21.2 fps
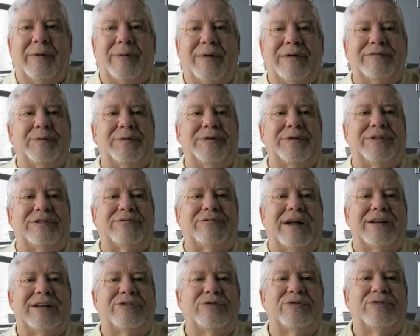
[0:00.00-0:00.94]
However, with the
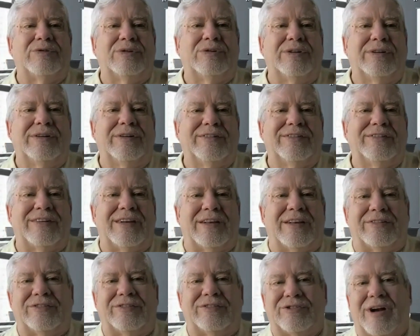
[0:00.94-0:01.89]
right tools
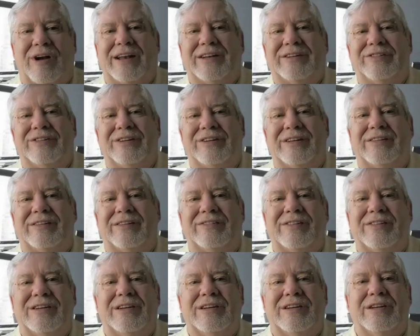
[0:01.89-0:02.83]
and
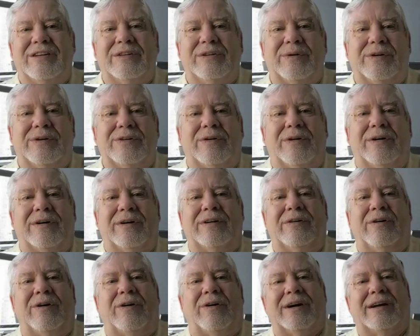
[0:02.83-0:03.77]
strategies, you can
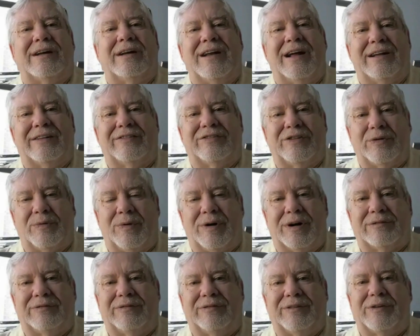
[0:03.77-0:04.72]
organize your
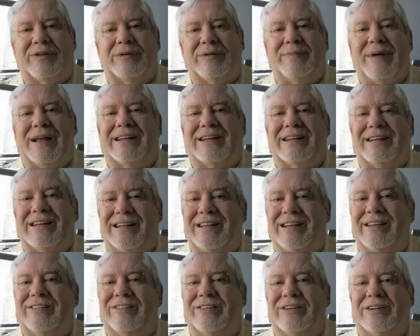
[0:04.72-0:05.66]
workflow to make it
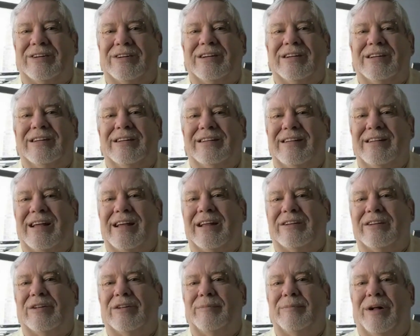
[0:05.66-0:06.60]
easier to
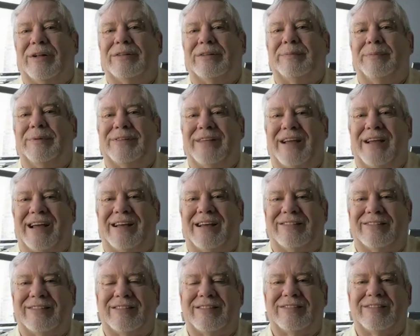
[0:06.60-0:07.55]
handle multiple
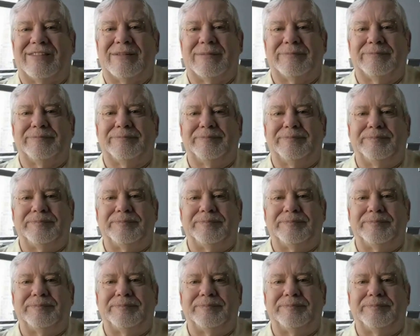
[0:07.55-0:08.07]
tasks.